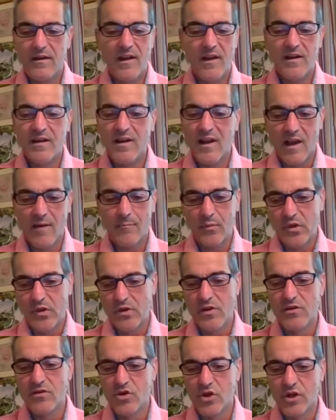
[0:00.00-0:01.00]
any
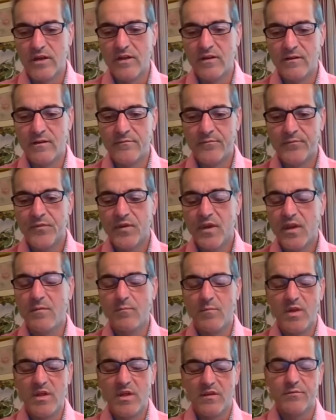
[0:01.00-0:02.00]
application can
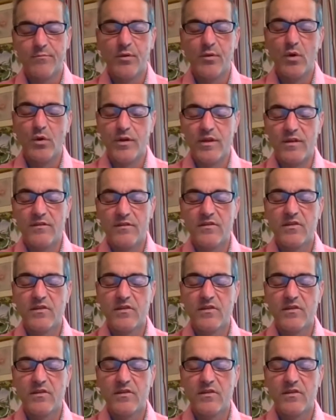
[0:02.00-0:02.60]
be exploited.